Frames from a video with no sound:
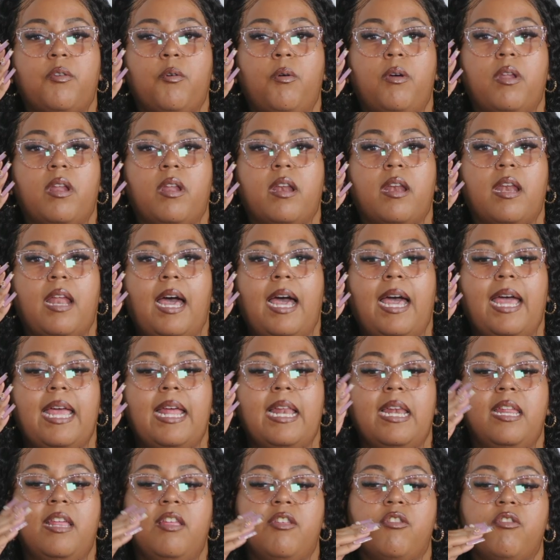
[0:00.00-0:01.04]
it or not,
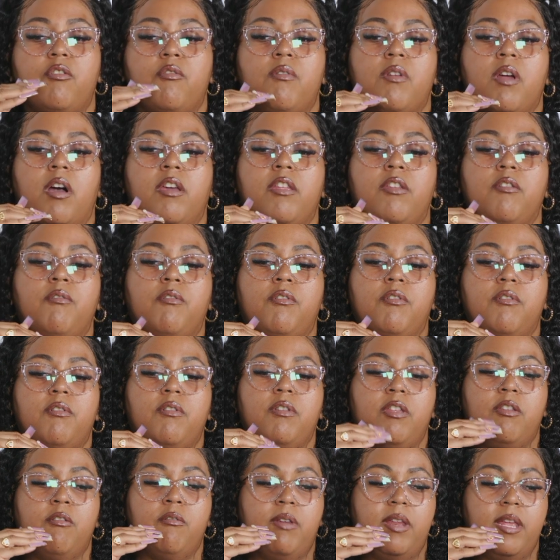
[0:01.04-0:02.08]
at least you know you
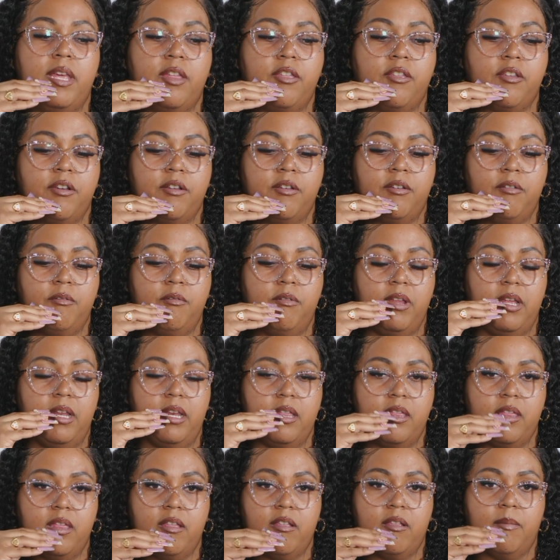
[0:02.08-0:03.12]
did your due
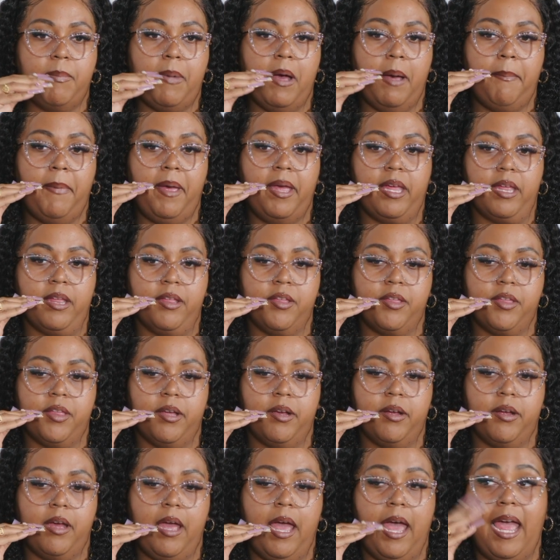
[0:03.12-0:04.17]
diligence by making
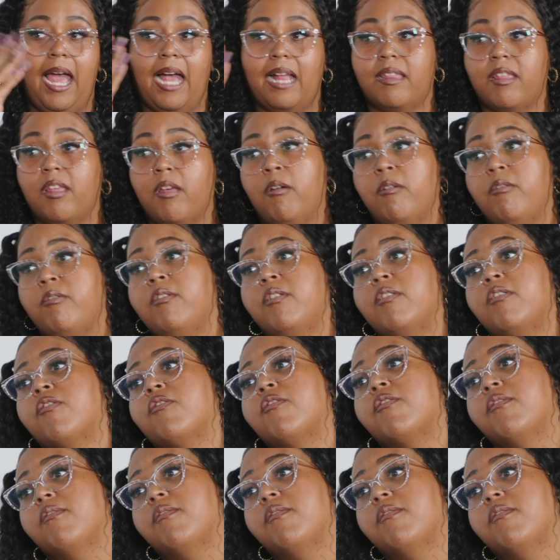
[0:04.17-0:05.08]
sure, hey, I told you the truth.